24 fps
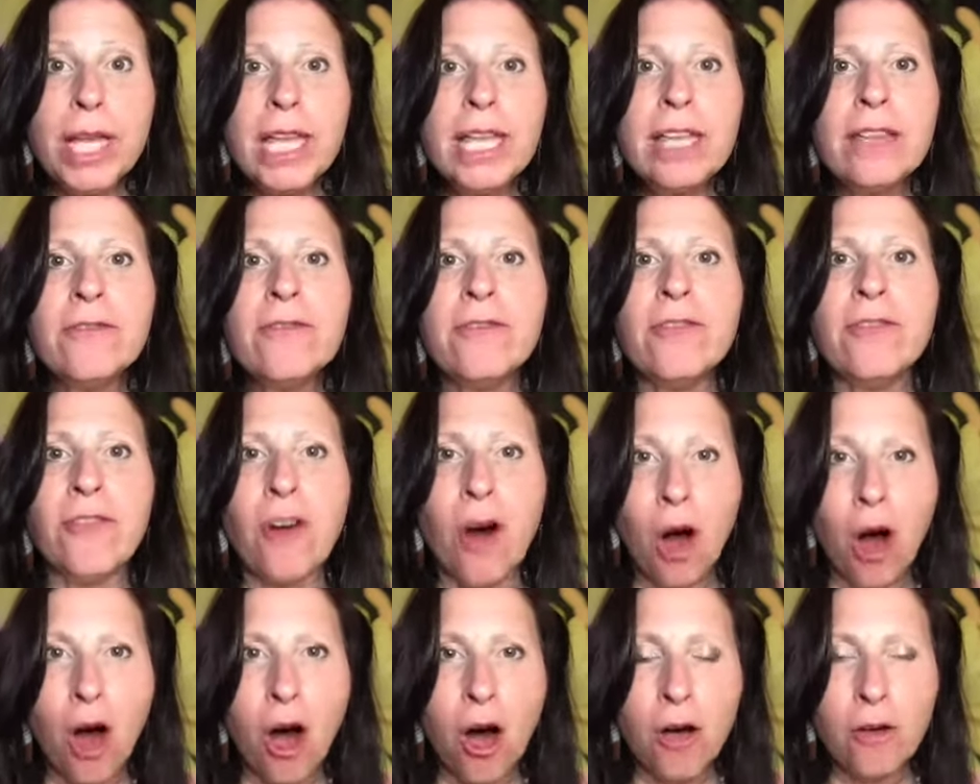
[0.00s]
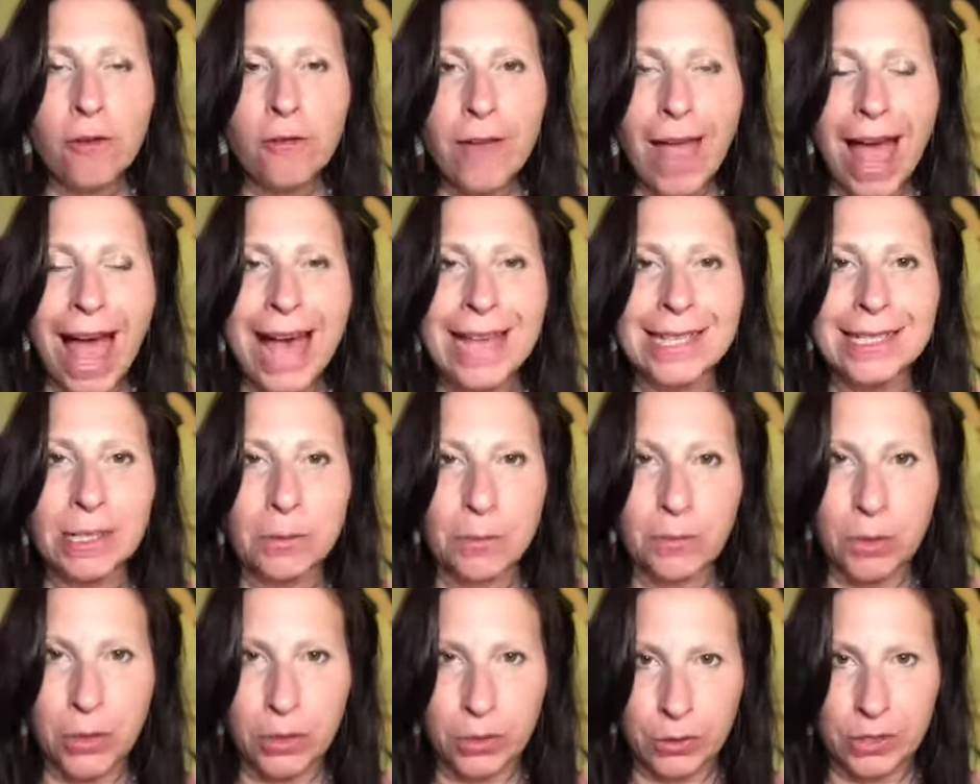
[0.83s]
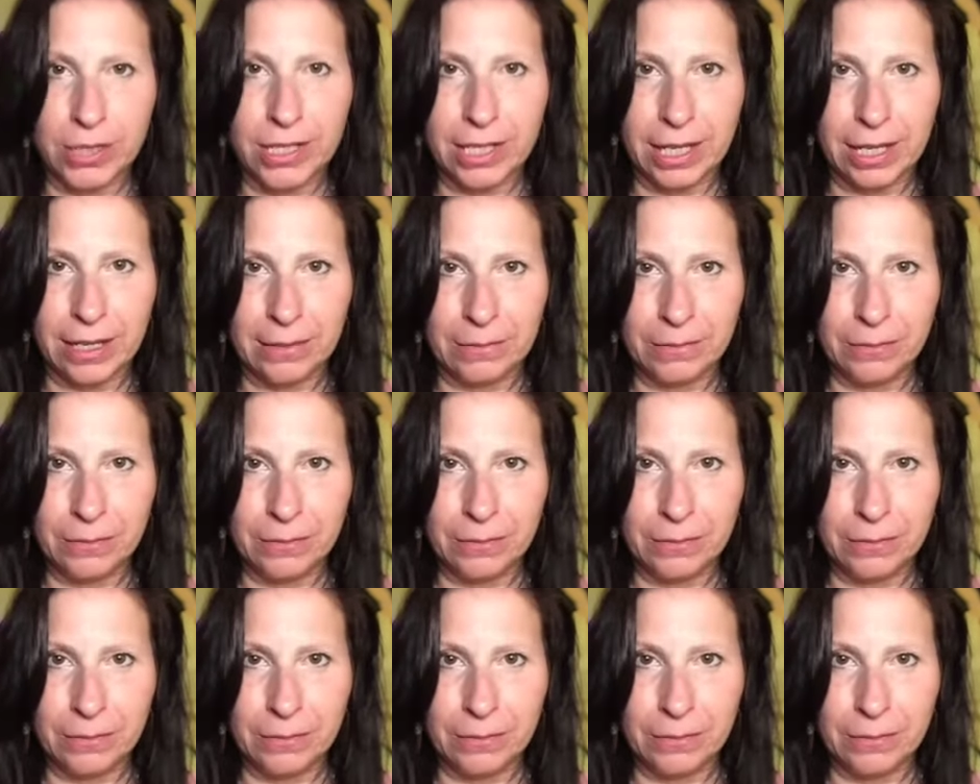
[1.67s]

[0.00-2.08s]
evolve as a person.